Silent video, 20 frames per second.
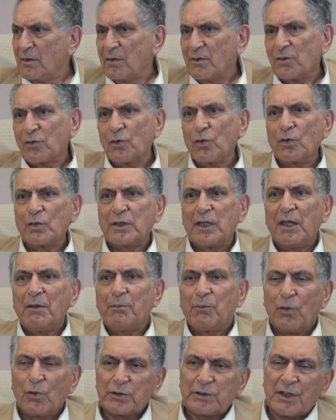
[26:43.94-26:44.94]
So they
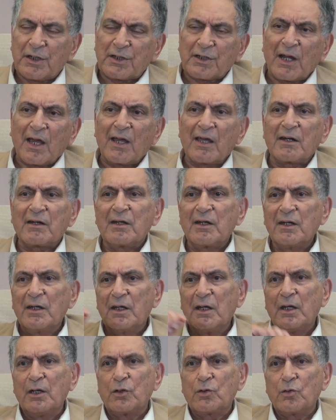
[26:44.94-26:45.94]
both retire
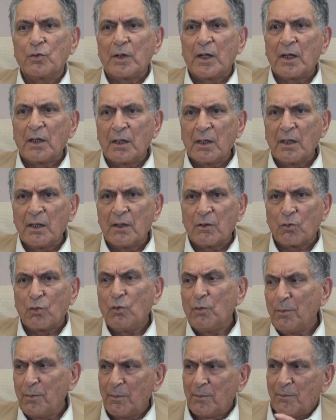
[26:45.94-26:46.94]
into a
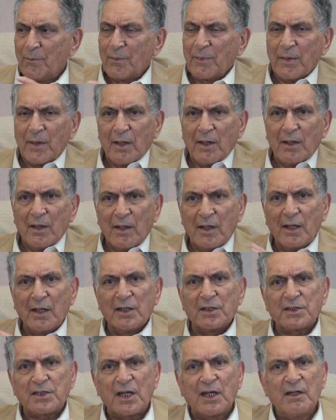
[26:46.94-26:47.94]
room
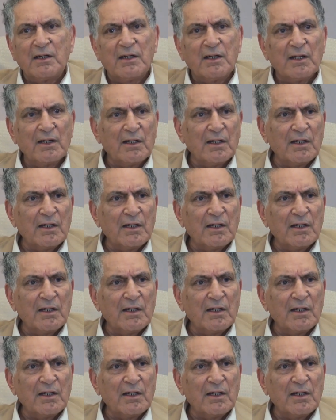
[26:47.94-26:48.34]
inside.